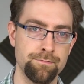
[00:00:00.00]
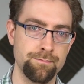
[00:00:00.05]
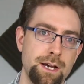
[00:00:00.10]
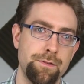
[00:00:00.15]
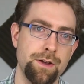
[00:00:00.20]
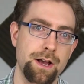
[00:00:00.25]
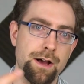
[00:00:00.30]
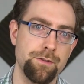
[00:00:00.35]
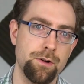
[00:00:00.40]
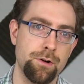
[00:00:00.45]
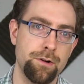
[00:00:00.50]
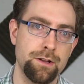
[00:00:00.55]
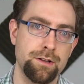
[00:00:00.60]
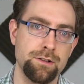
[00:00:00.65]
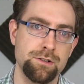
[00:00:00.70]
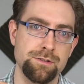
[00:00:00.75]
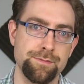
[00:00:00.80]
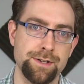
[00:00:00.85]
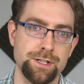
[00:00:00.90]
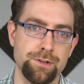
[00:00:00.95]
If you haven't already
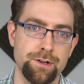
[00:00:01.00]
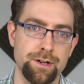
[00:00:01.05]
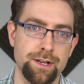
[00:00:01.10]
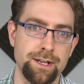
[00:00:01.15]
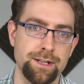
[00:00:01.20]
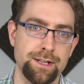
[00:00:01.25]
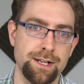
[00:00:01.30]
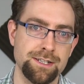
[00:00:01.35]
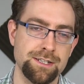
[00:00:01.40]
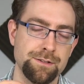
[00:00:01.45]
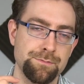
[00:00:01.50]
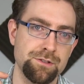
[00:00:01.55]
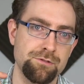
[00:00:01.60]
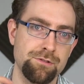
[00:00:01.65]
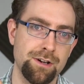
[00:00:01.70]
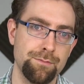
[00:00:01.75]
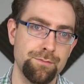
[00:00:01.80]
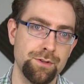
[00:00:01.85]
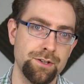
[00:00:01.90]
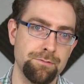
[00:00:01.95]
done so, make sure to hit that
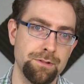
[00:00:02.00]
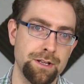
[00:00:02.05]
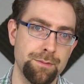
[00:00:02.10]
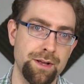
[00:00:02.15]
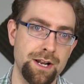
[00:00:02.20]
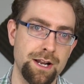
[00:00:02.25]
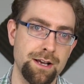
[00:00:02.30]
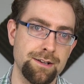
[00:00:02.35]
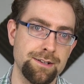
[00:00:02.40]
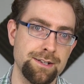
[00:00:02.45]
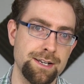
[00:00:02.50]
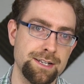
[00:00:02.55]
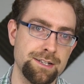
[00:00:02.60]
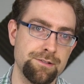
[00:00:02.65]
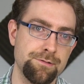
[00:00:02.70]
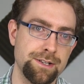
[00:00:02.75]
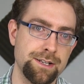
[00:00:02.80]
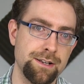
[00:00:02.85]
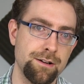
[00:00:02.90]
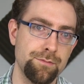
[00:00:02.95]
subscribe button with a bell icon next
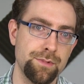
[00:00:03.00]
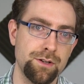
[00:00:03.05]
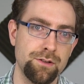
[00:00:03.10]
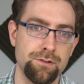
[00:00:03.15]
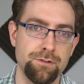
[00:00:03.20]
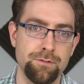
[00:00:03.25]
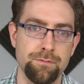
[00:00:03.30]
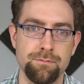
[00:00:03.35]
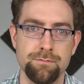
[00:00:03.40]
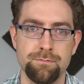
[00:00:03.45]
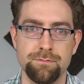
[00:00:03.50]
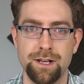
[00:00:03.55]
to it down below.